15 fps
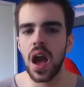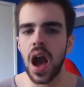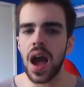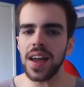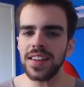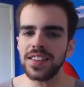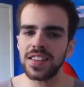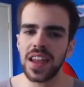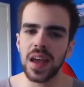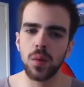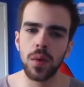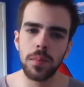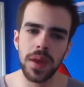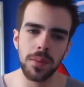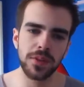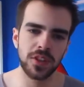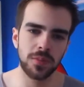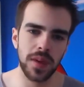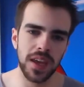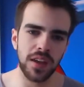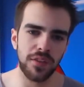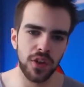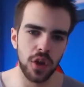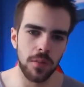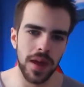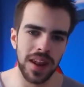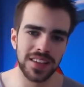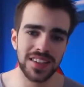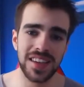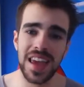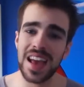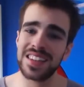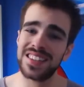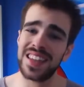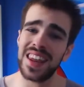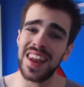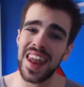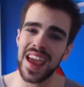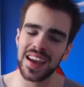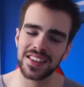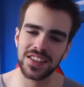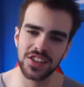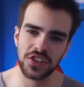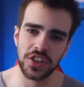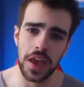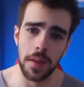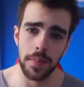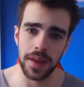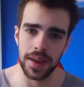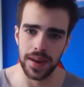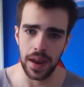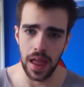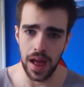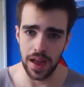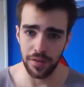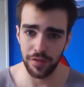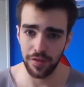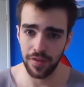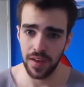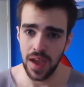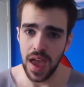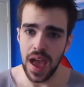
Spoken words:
I dislike when people speak of humanity as the next step in life,